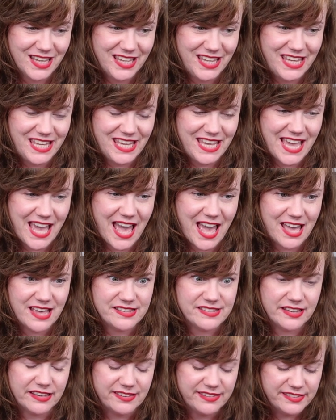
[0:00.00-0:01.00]
He
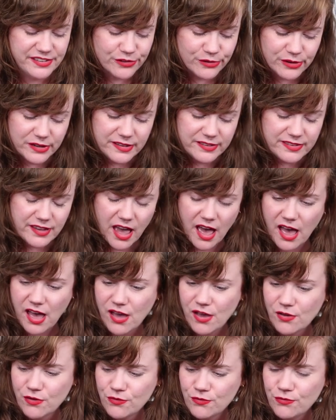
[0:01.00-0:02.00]
has a series
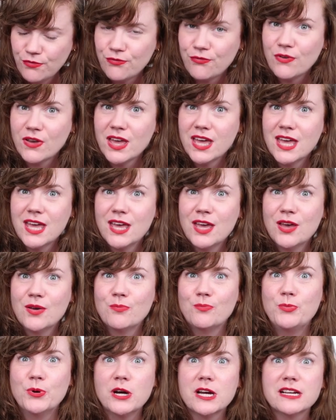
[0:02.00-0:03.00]
of
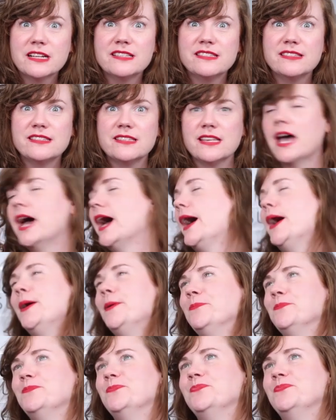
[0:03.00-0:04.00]
books,
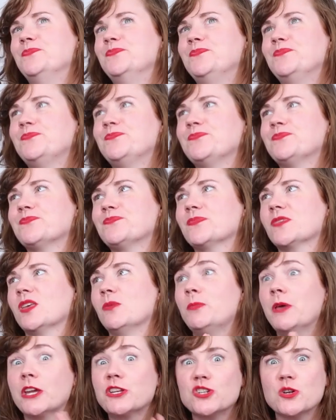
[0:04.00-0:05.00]

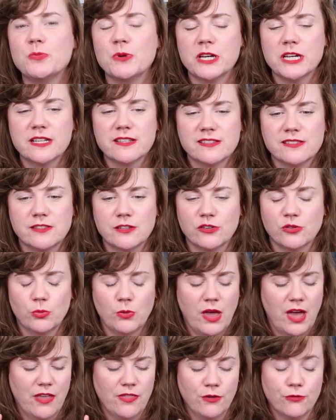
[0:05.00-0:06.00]
picture books.
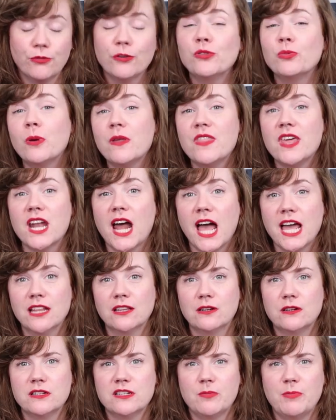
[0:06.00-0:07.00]
There's the first one that I
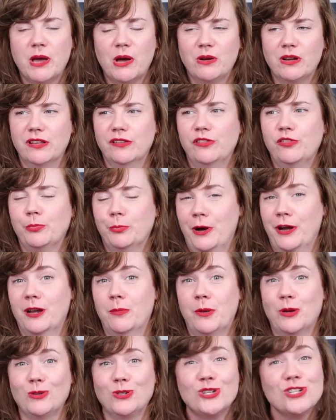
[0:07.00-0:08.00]
learned about is
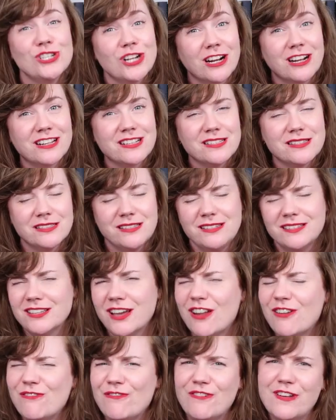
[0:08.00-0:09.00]
Smart About Sharks. He's
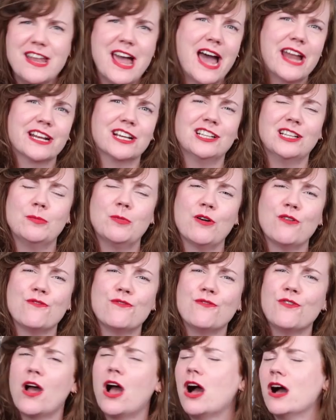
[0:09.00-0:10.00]
got Fanatical
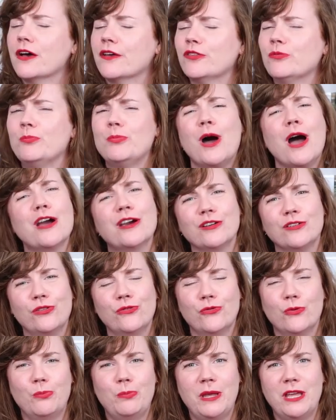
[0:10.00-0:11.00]
About Frogs,
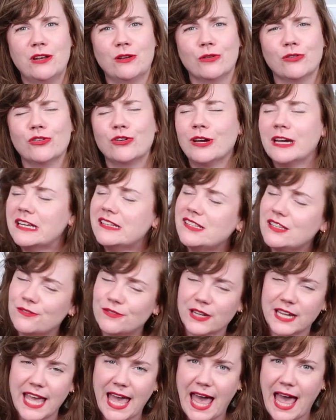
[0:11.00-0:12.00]
Bonkers for Beetles,
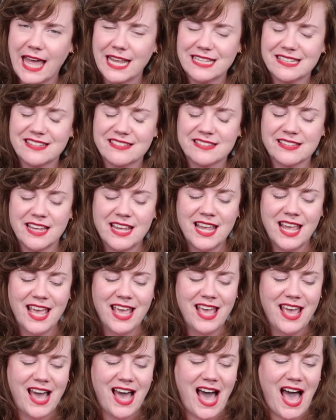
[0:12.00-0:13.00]
Crazy for Cats.
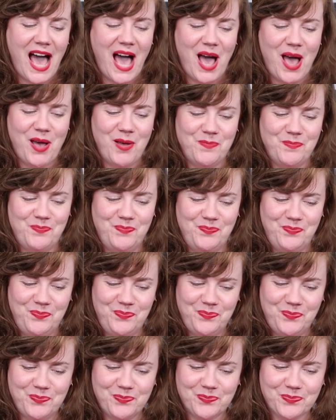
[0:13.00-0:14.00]

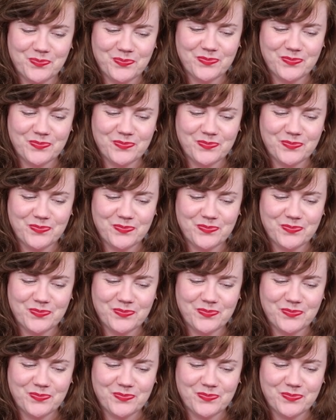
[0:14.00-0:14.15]
And